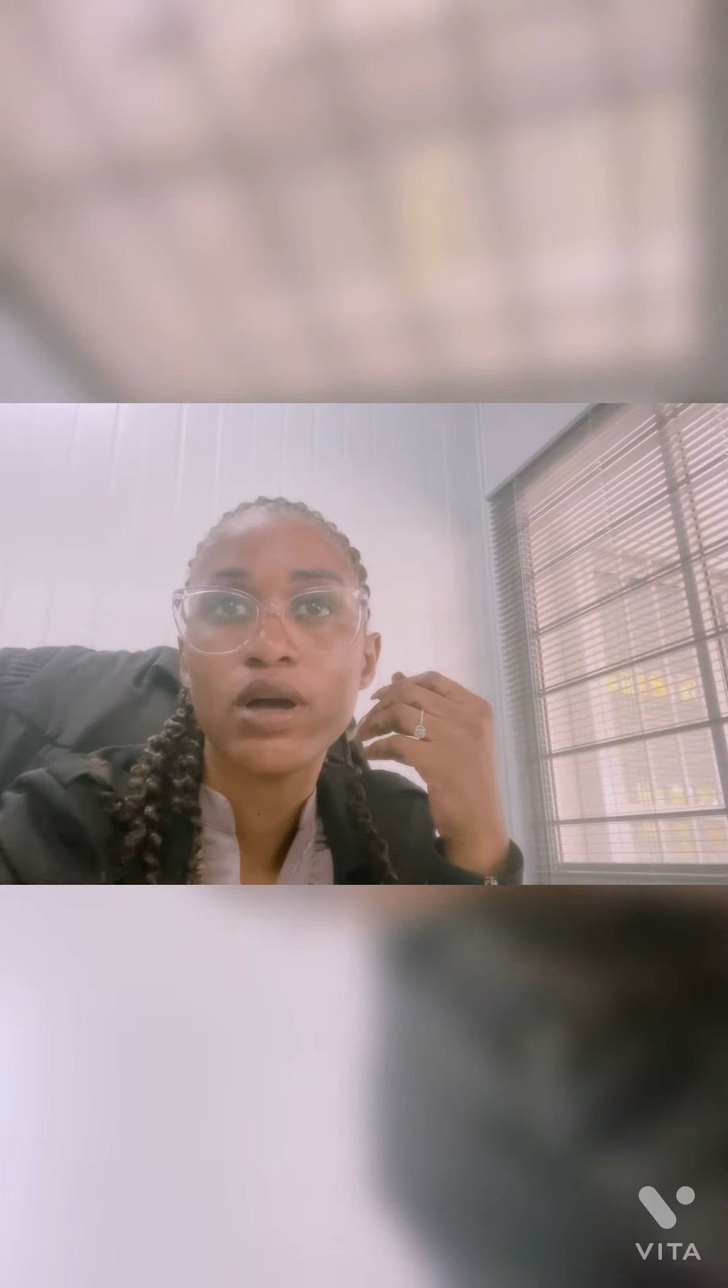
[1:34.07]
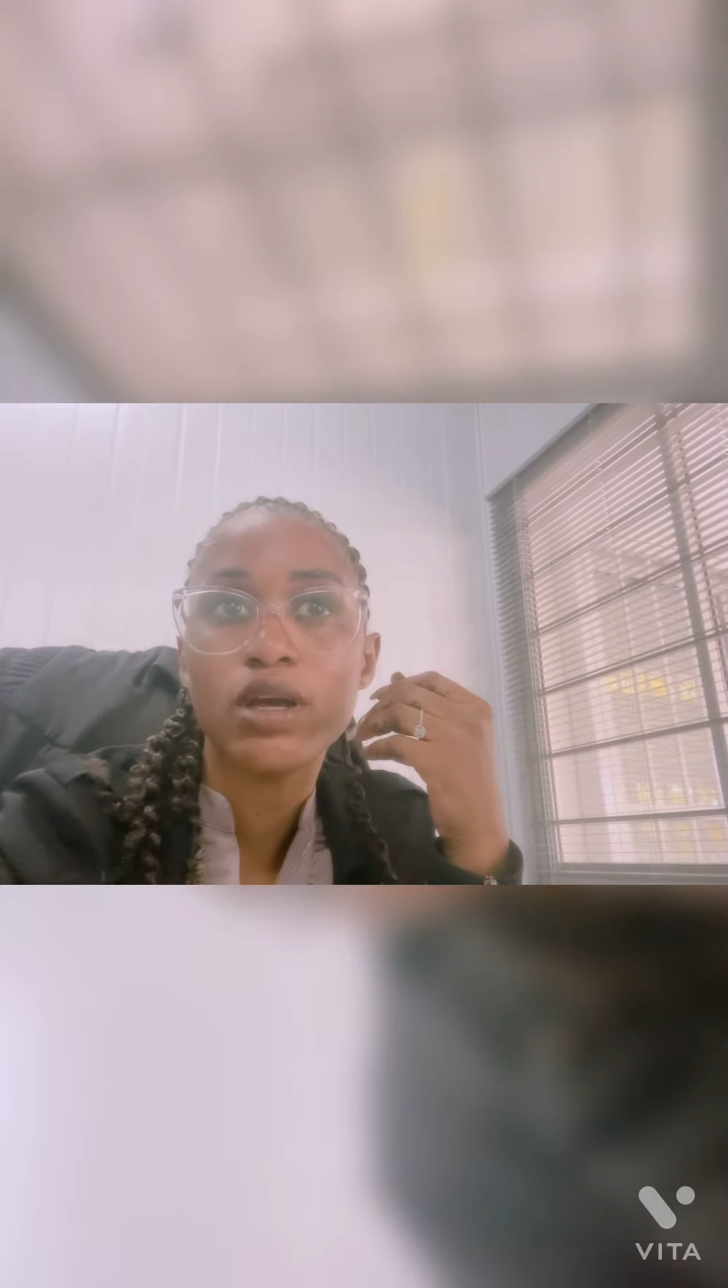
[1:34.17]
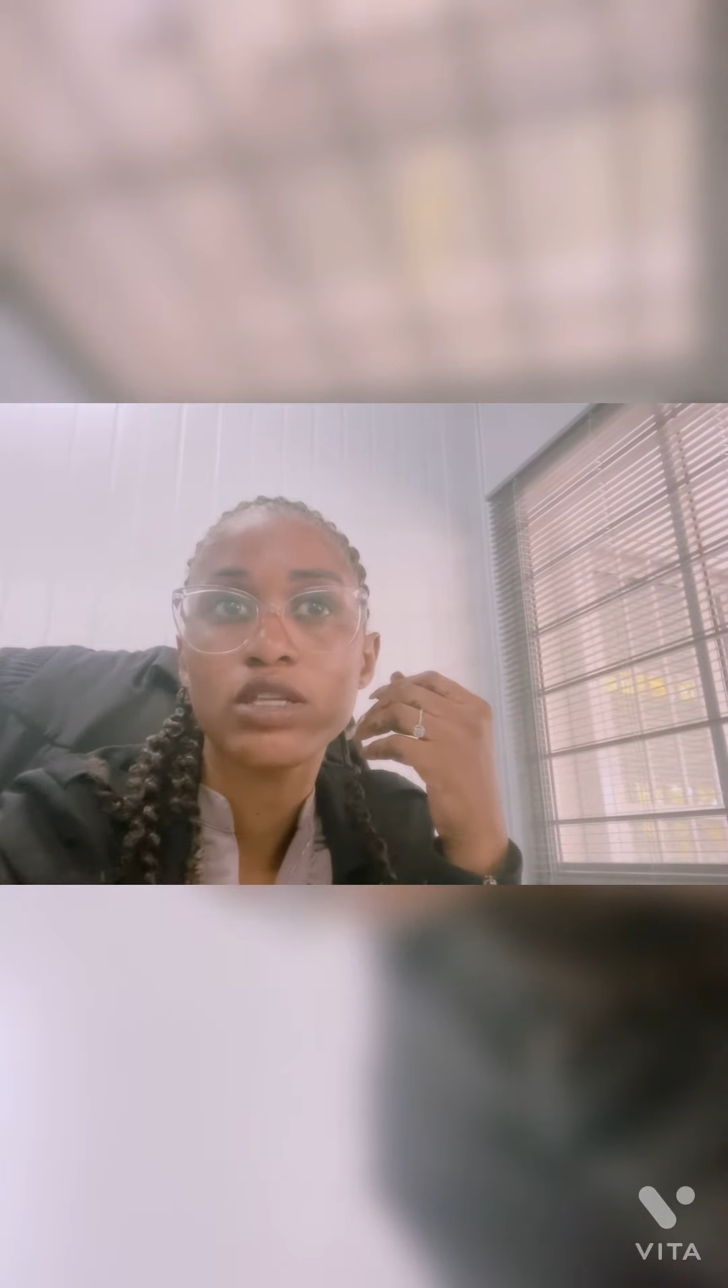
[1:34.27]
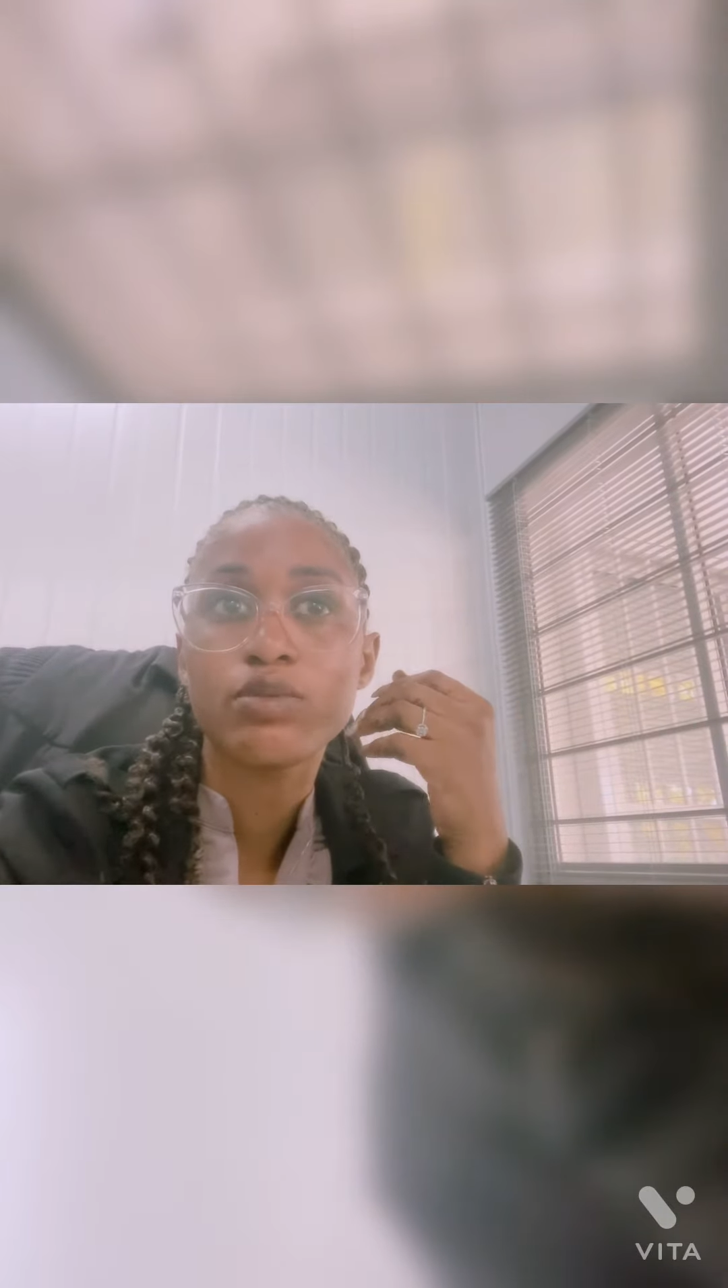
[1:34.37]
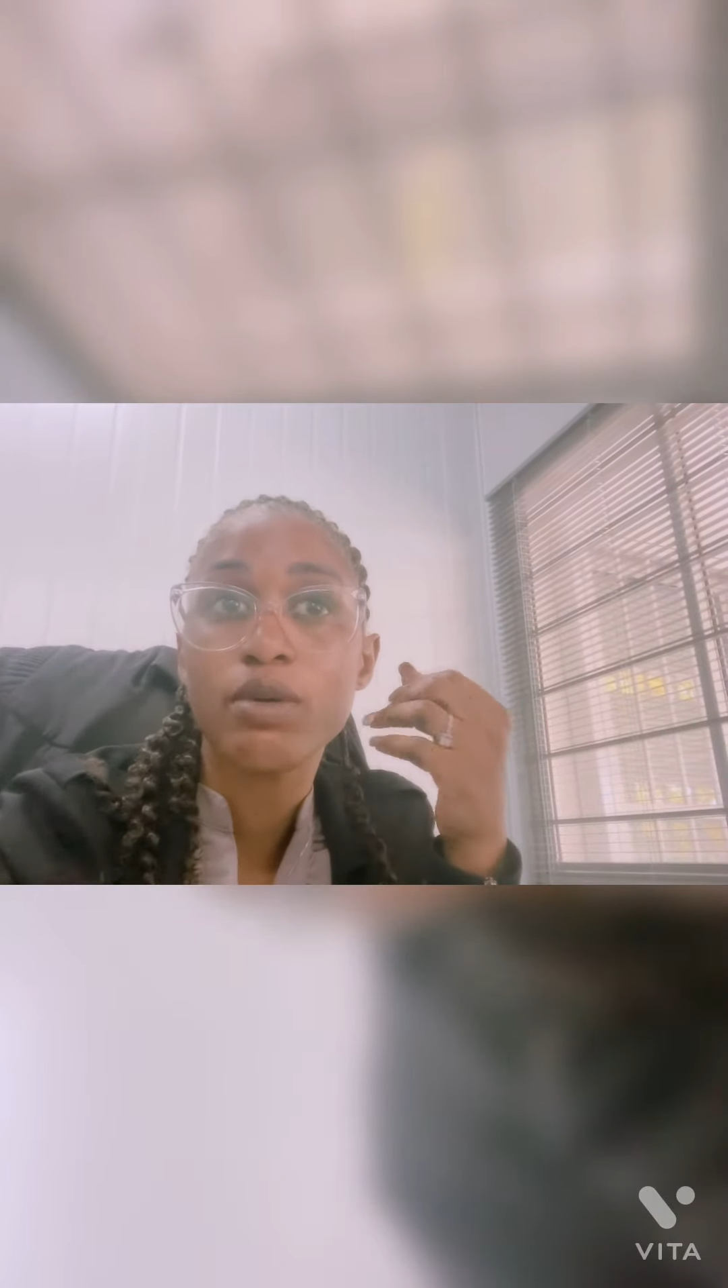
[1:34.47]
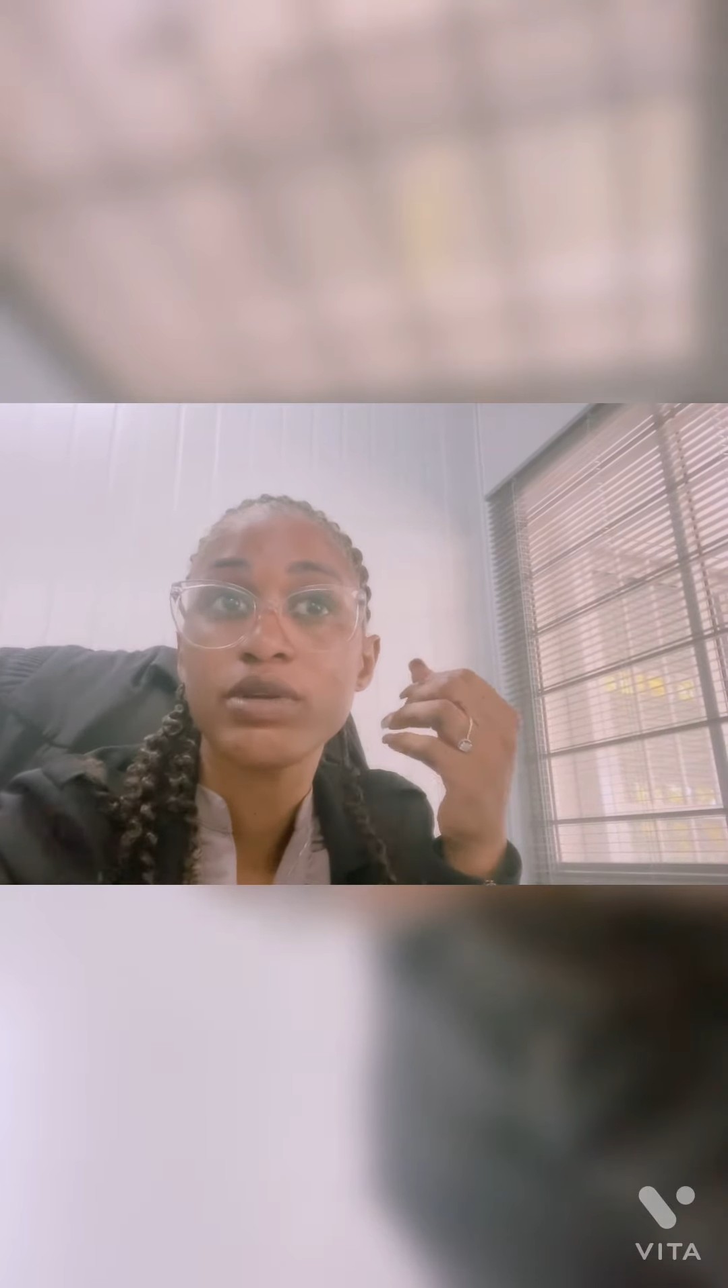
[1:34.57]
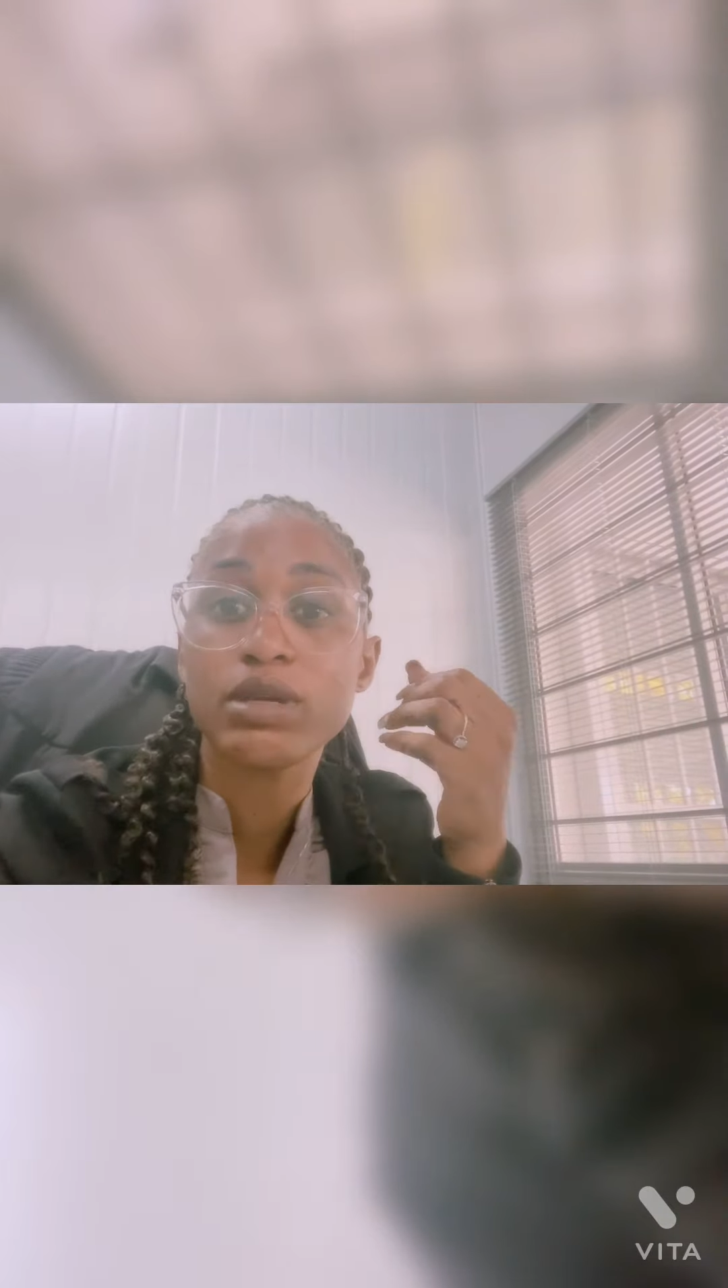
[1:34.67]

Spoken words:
It's probably